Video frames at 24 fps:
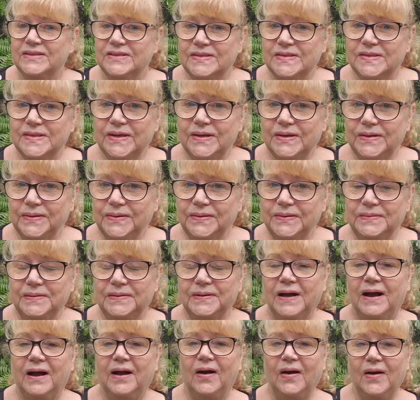So
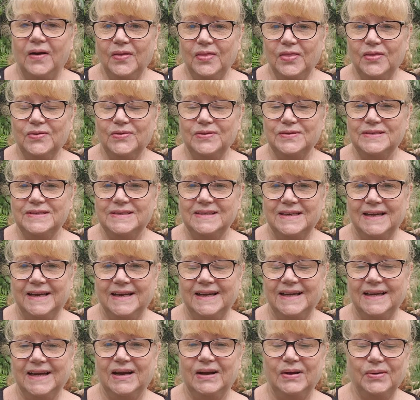I thought
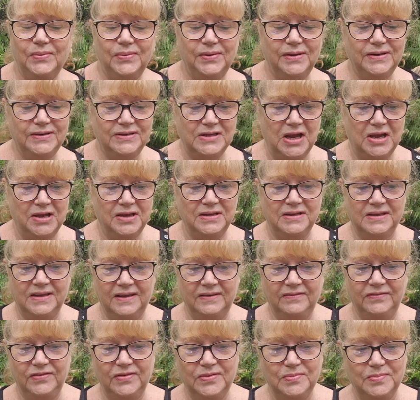today I would
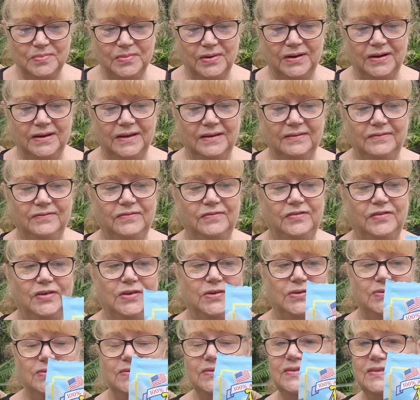give you my
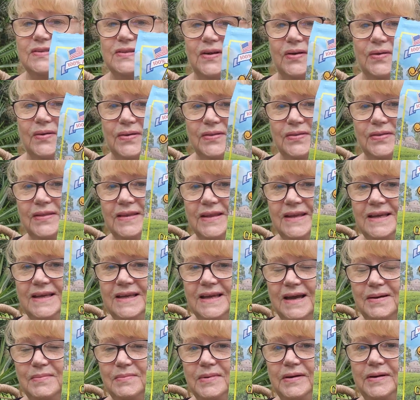views on
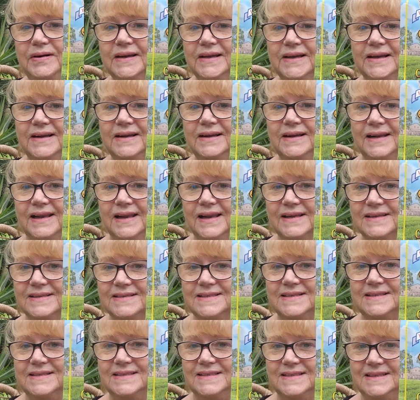the American
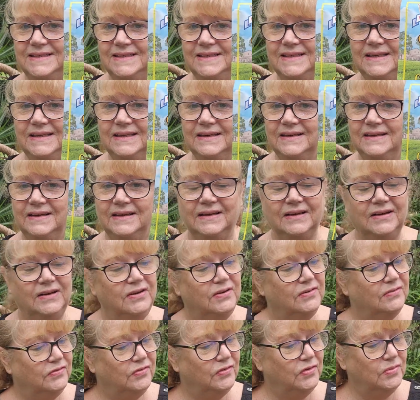classic tea
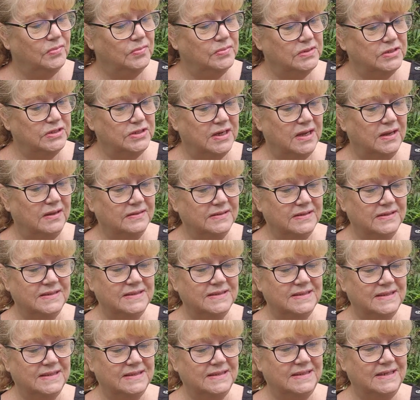from
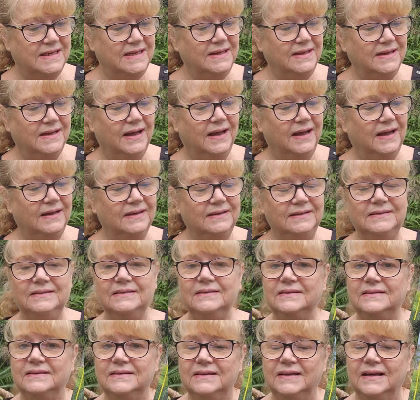Charlton's Tea Garden.